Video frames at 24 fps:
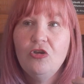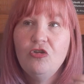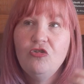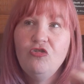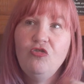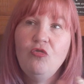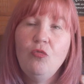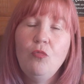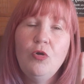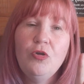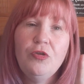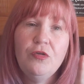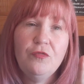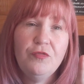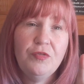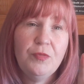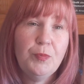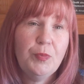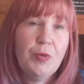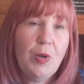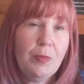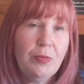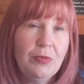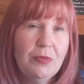So one of the
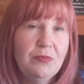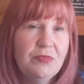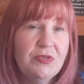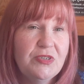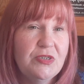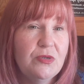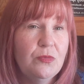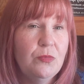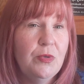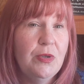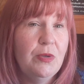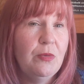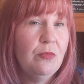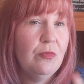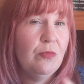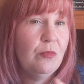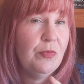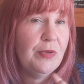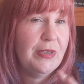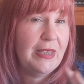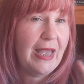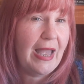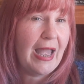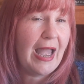problems that
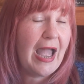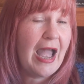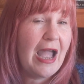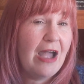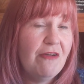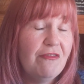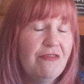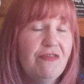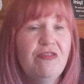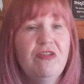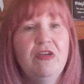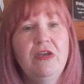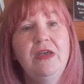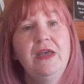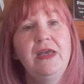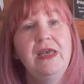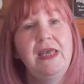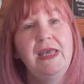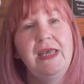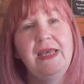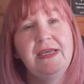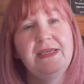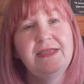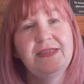we have
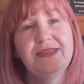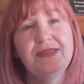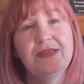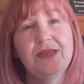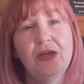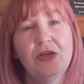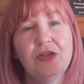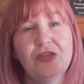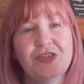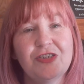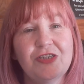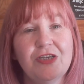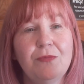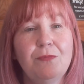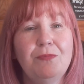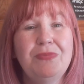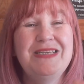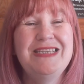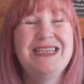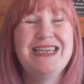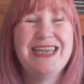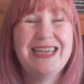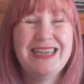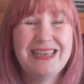is that
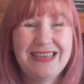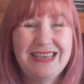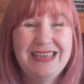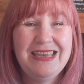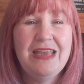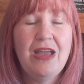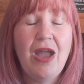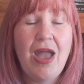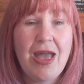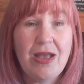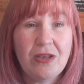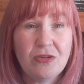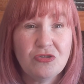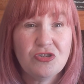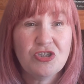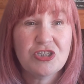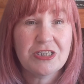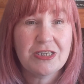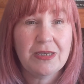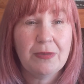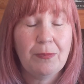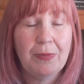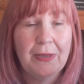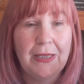particularly
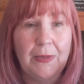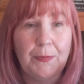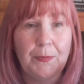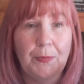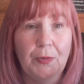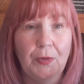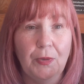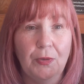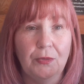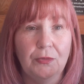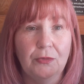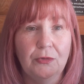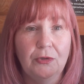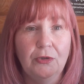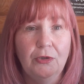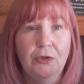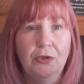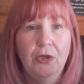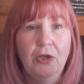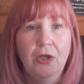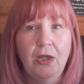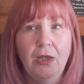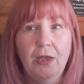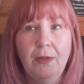elderly people
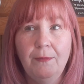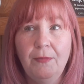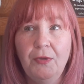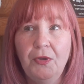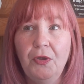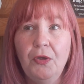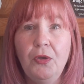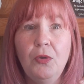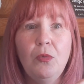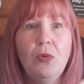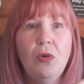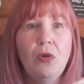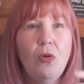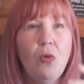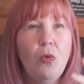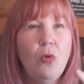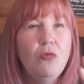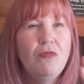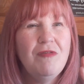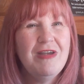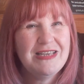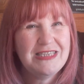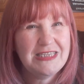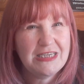who are
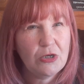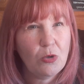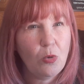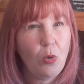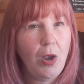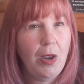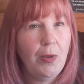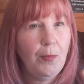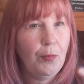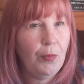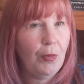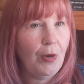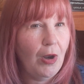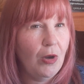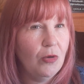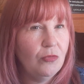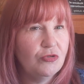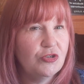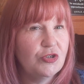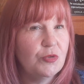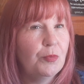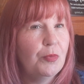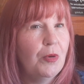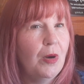already quite
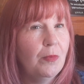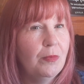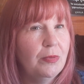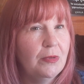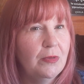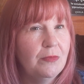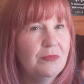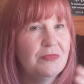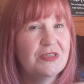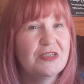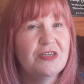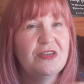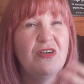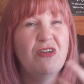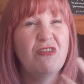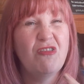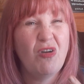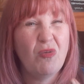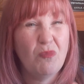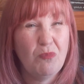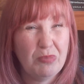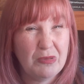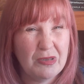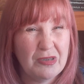prone to problems and are
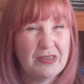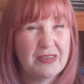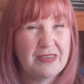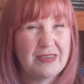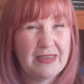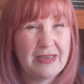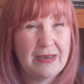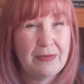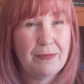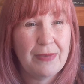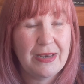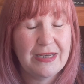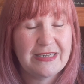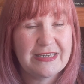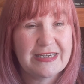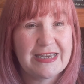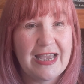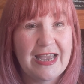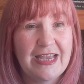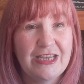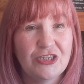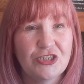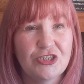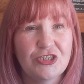on blood thinning
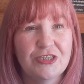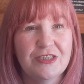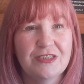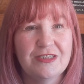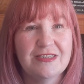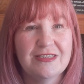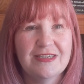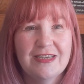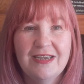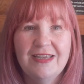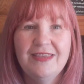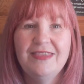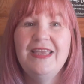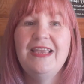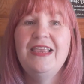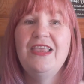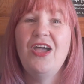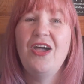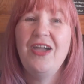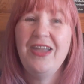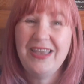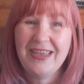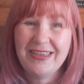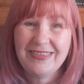medications, they
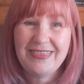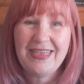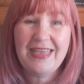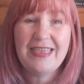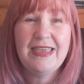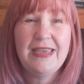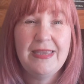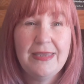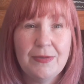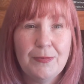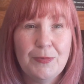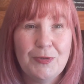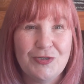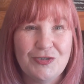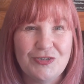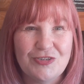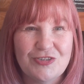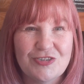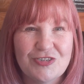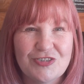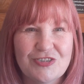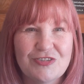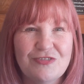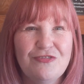like their
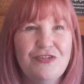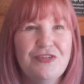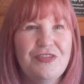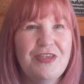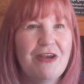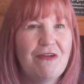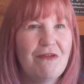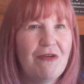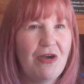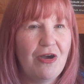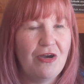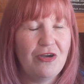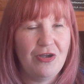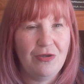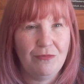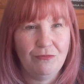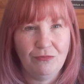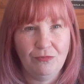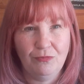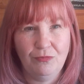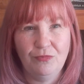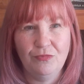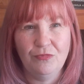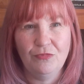liniments for their
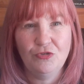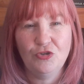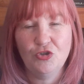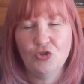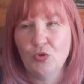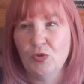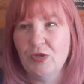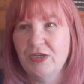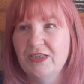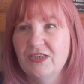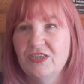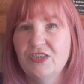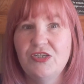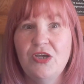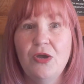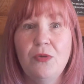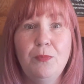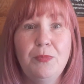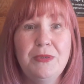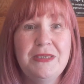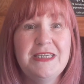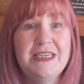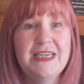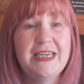joints. So
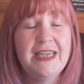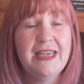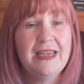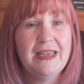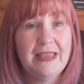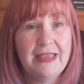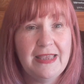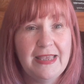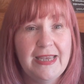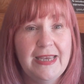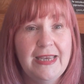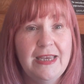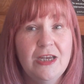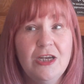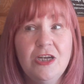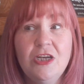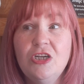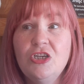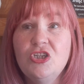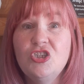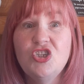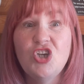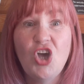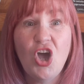particularly
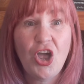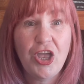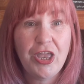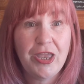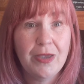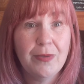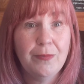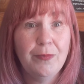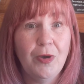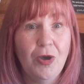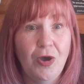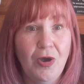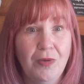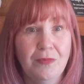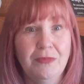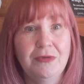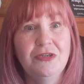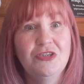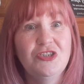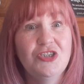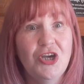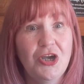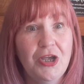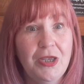Tiger Balm.
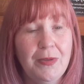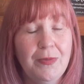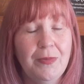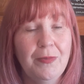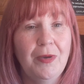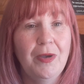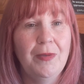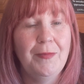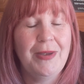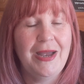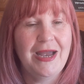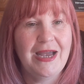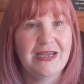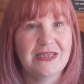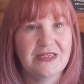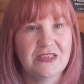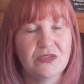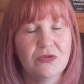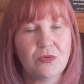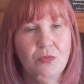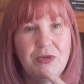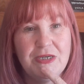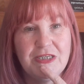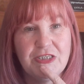Tiger Balm
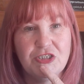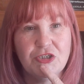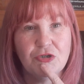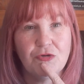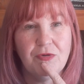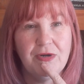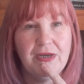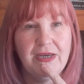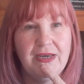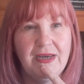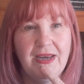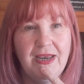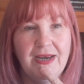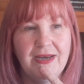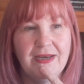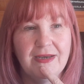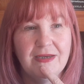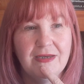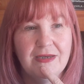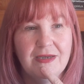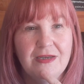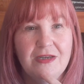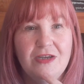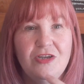has wintergreen in.
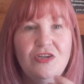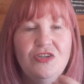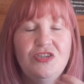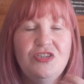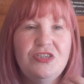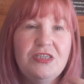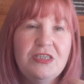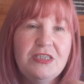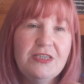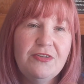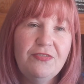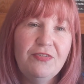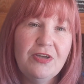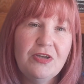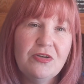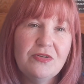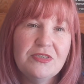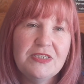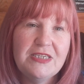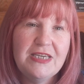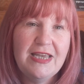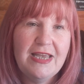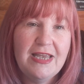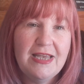So the
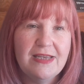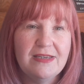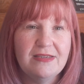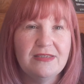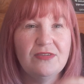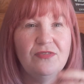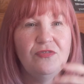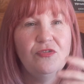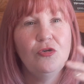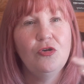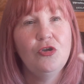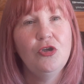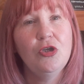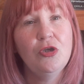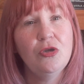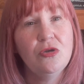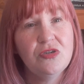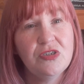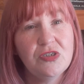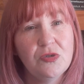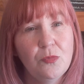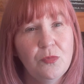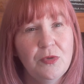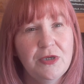difficulty is if you're
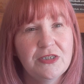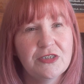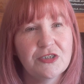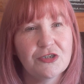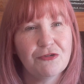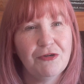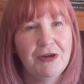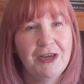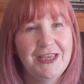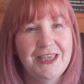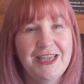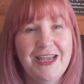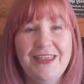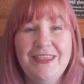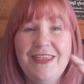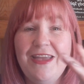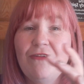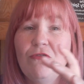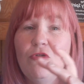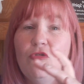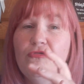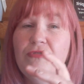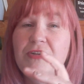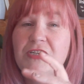using wintergreen and
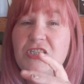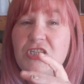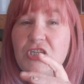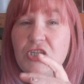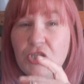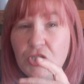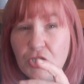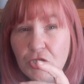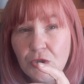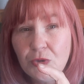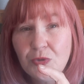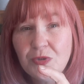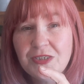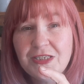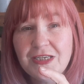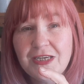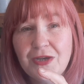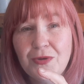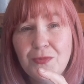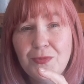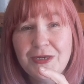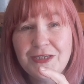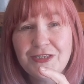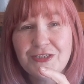they're already
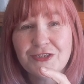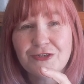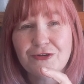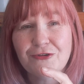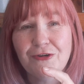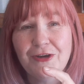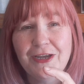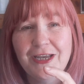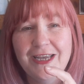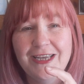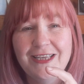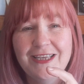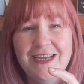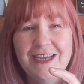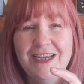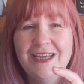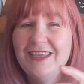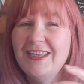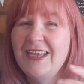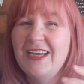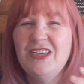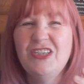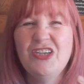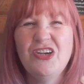using a wintergreen,
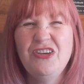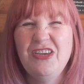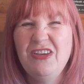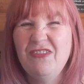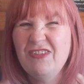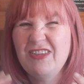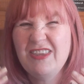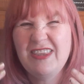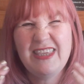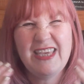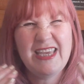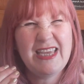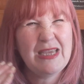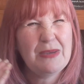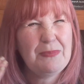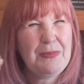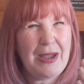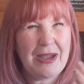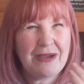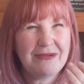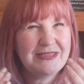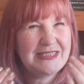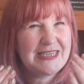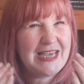they don't even think
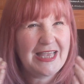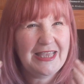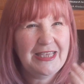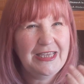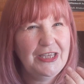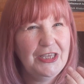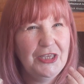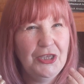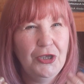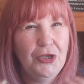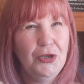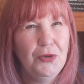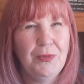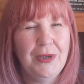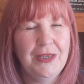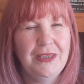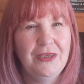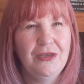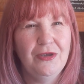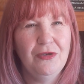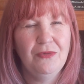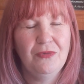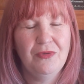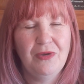about telling you
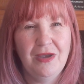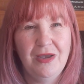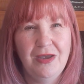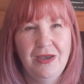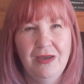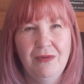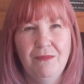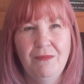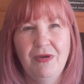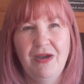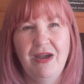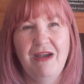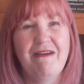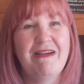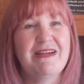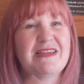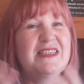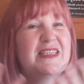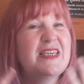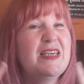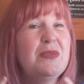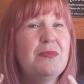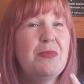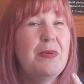when you are
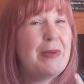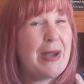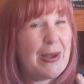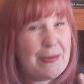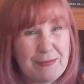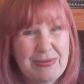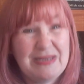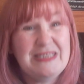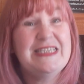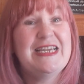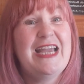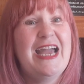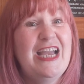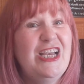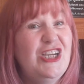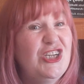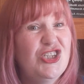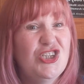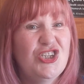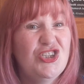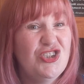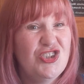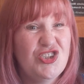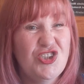asking them about
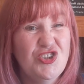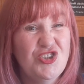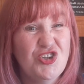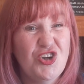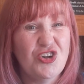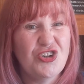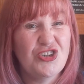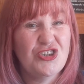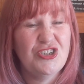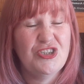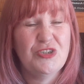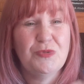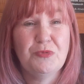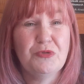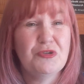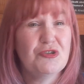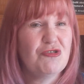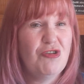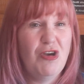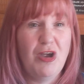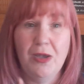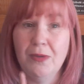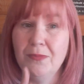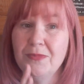medications the doctor's
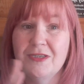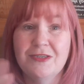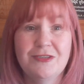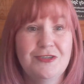prescribed.